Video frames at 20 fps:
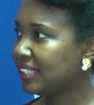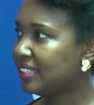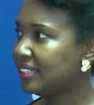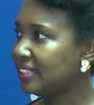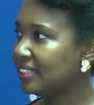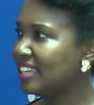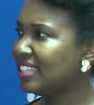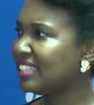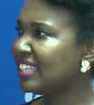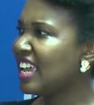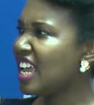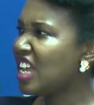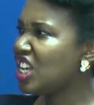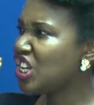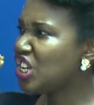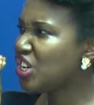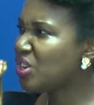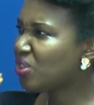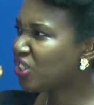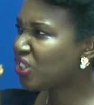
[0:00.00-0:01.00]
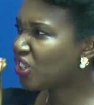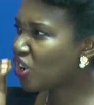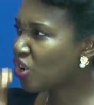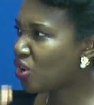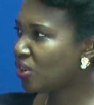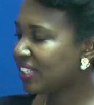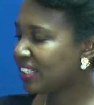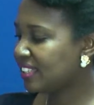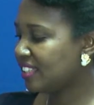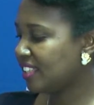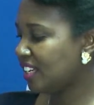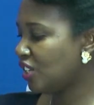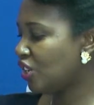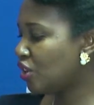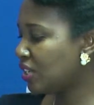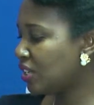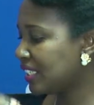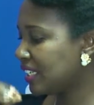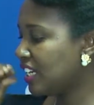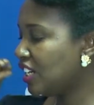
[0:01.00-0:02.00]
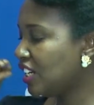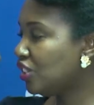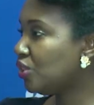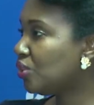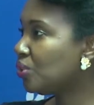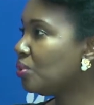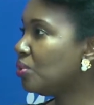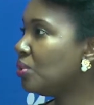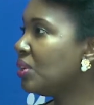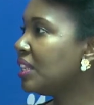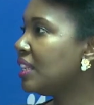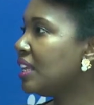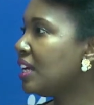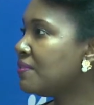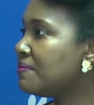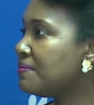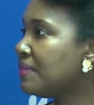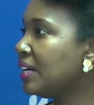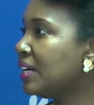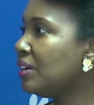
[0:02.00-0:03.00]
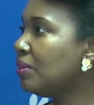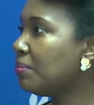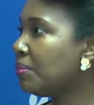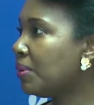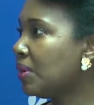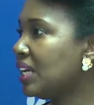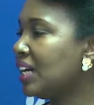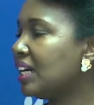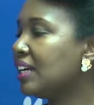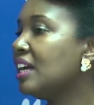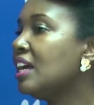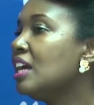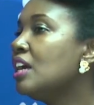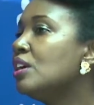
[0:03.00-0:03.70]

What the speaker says: There's a huge cost that goes into that final product.